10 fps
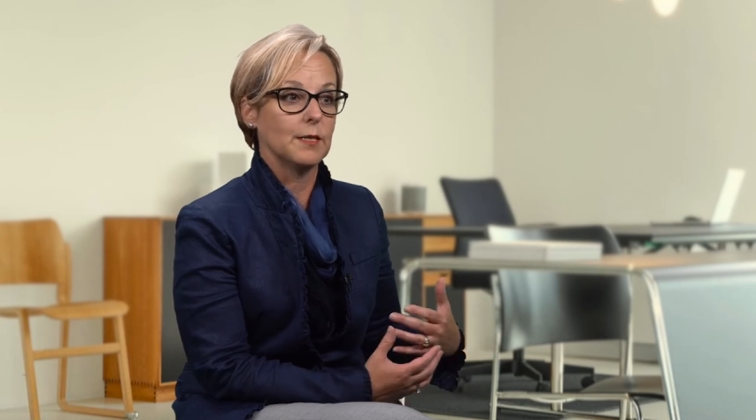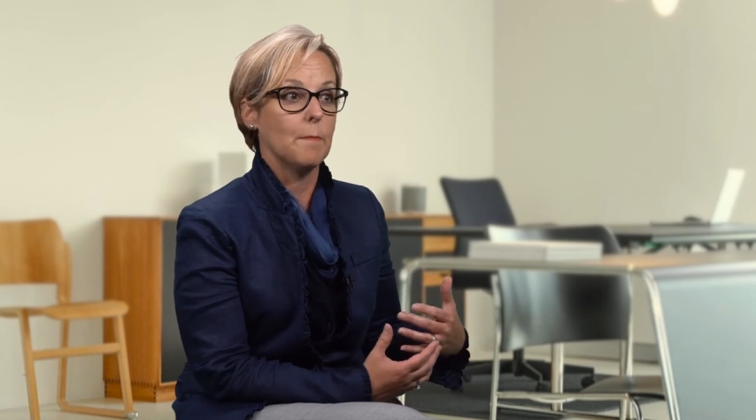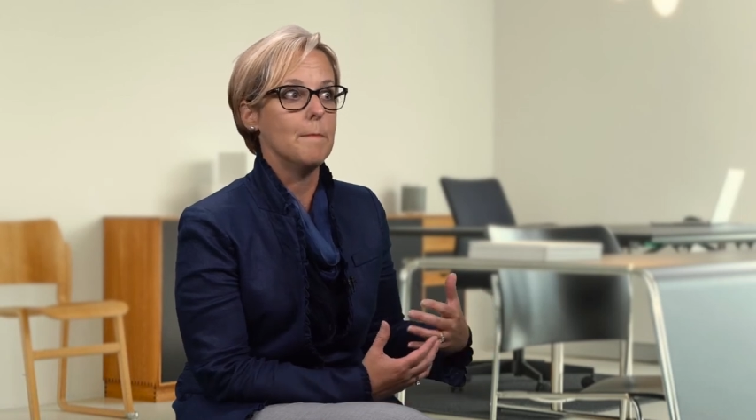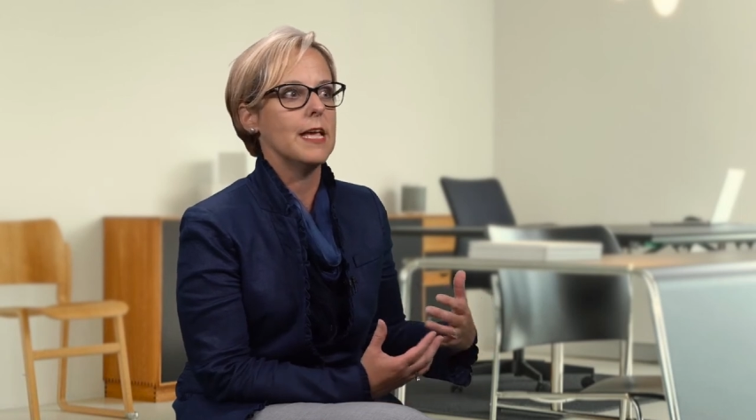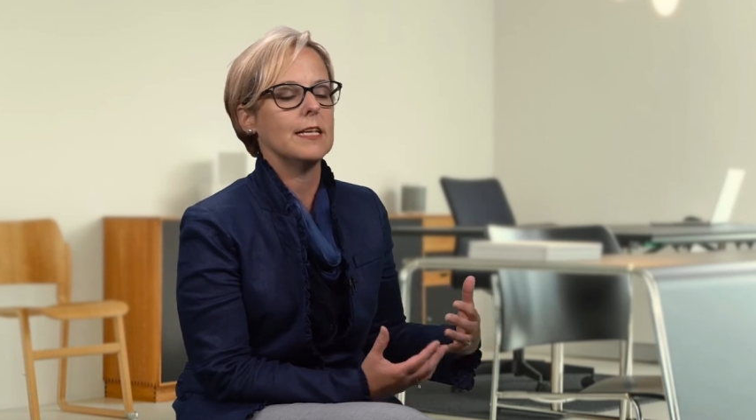
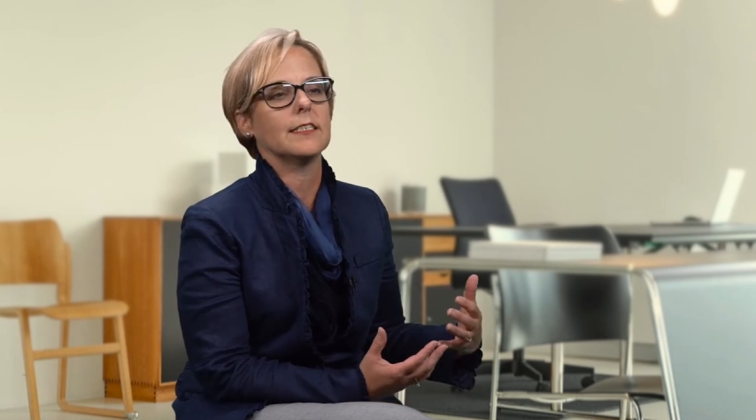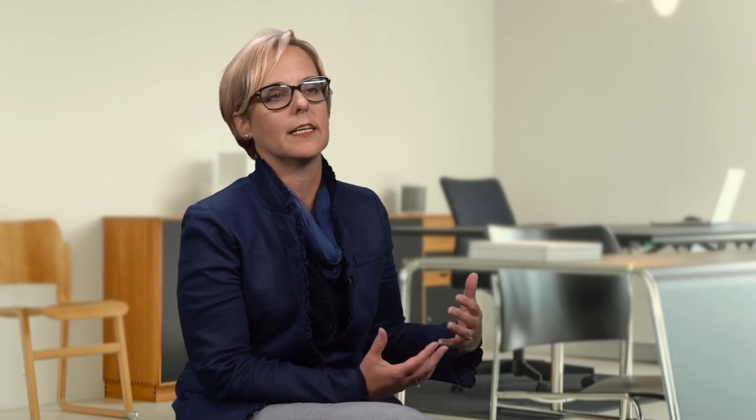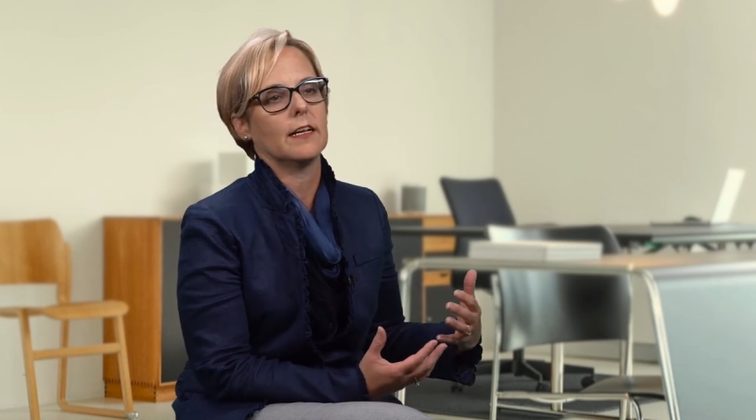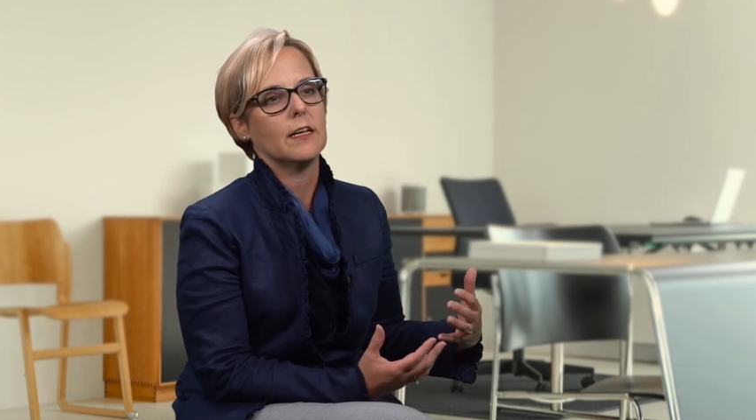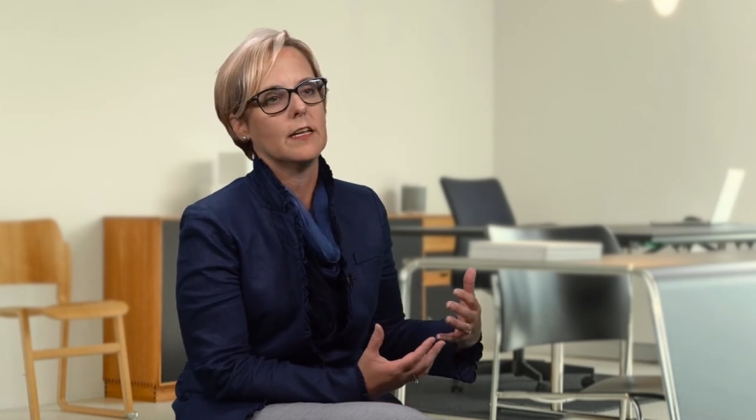
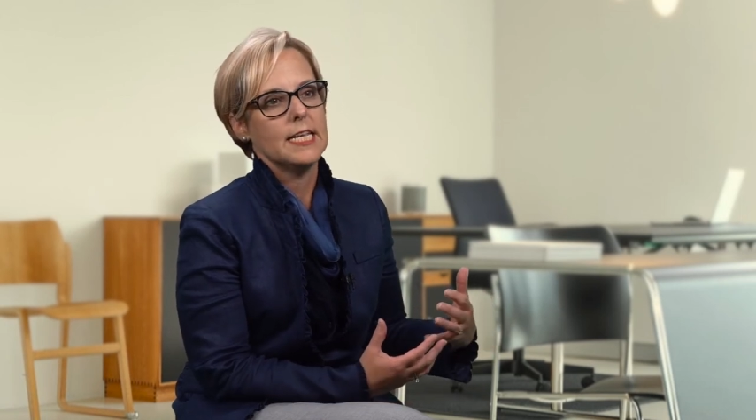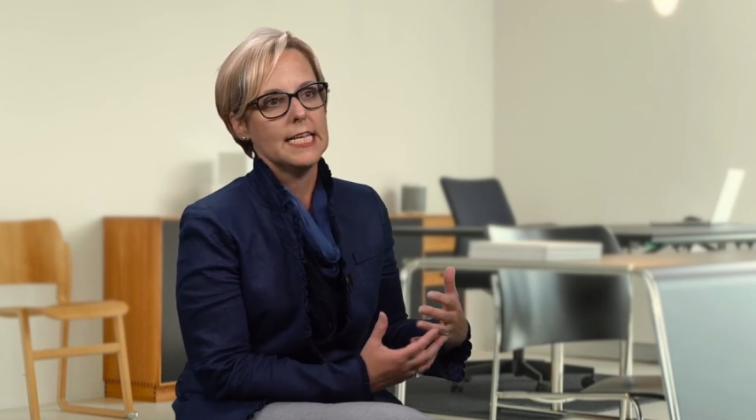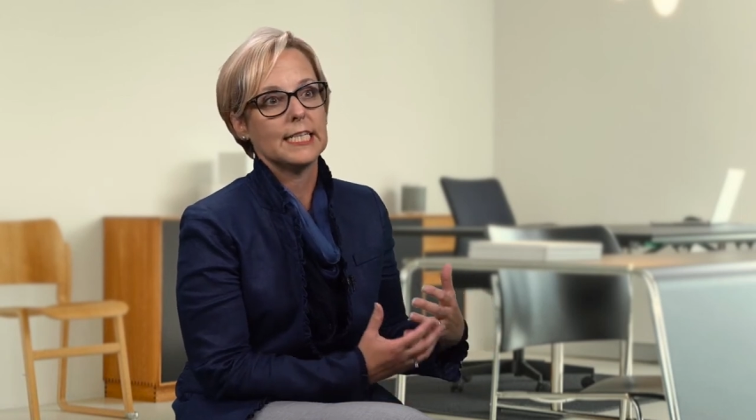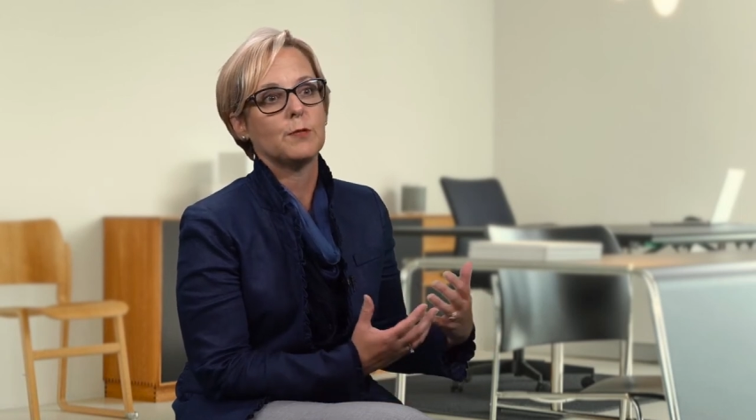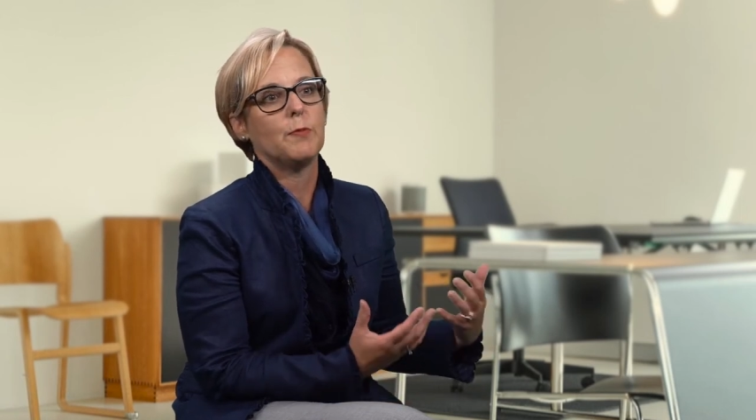amazing
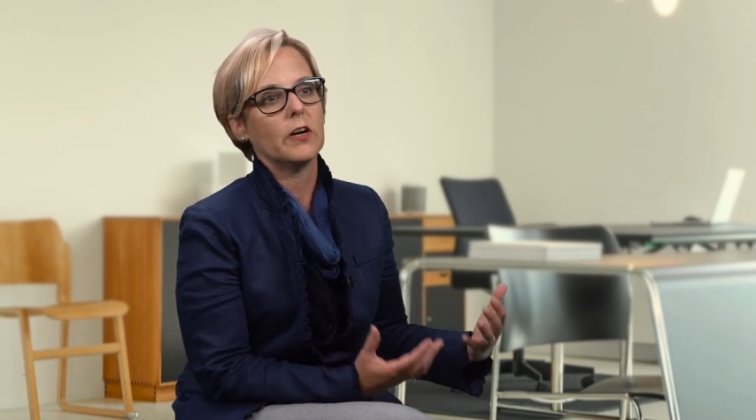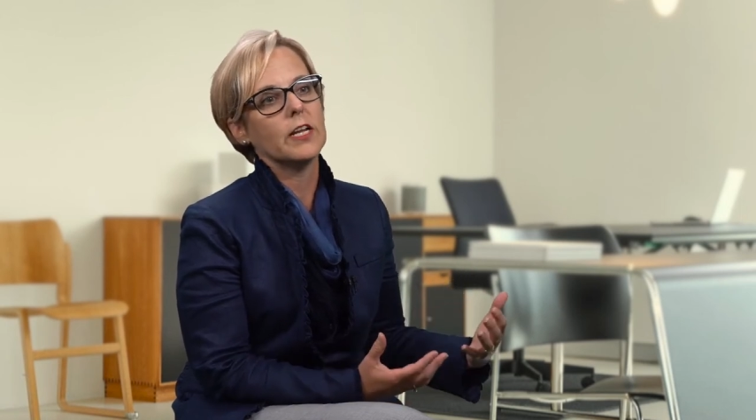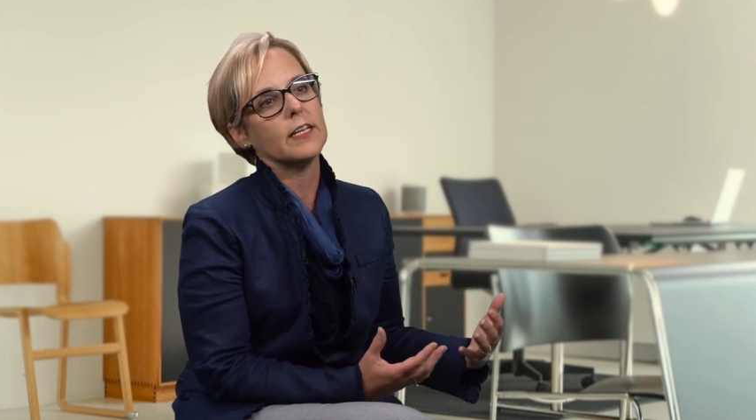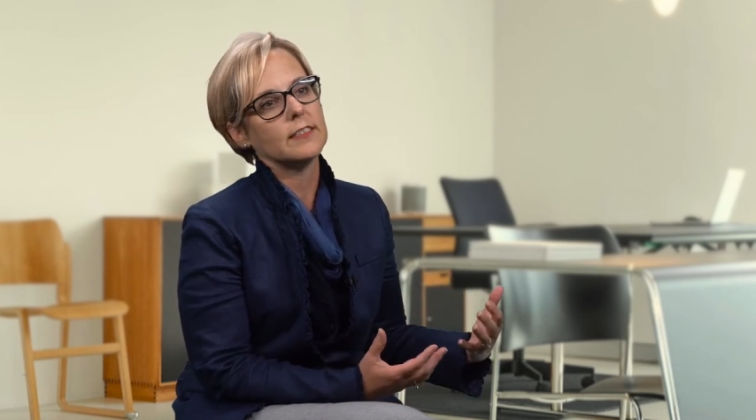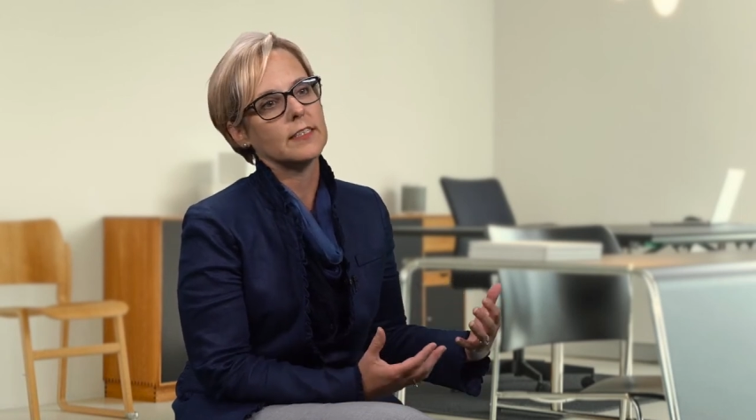
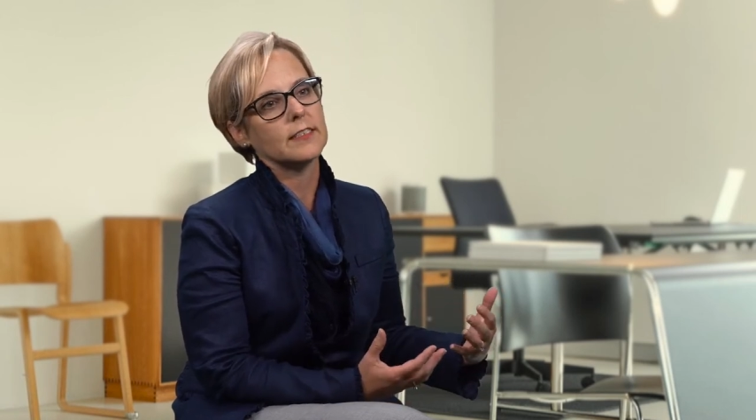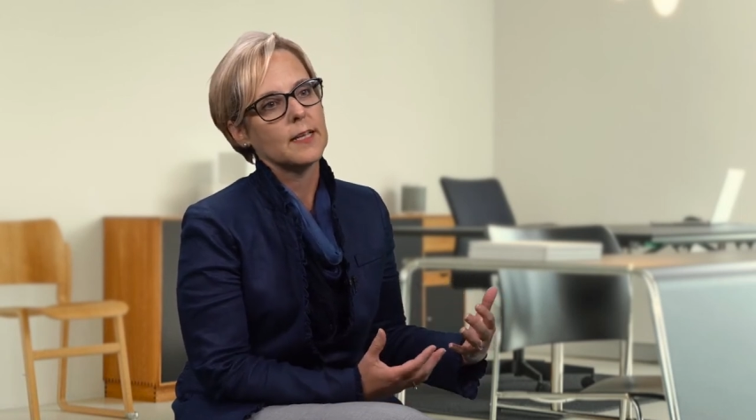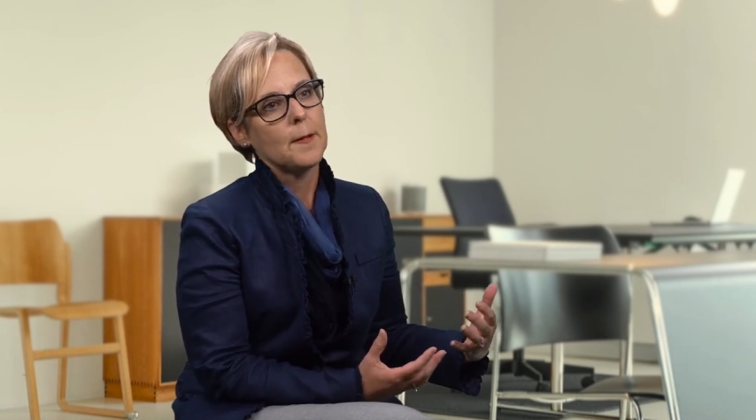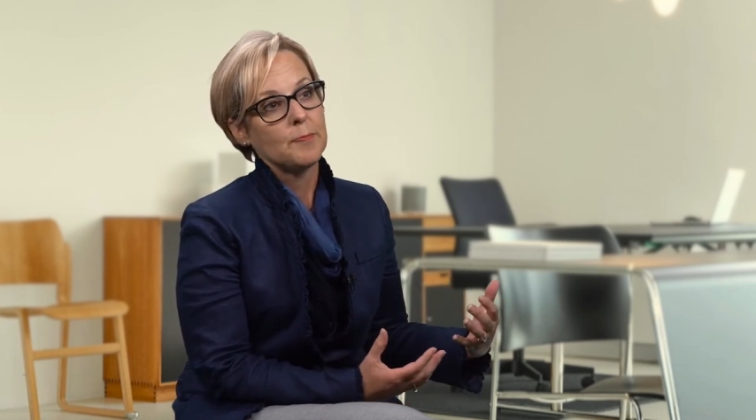experiences.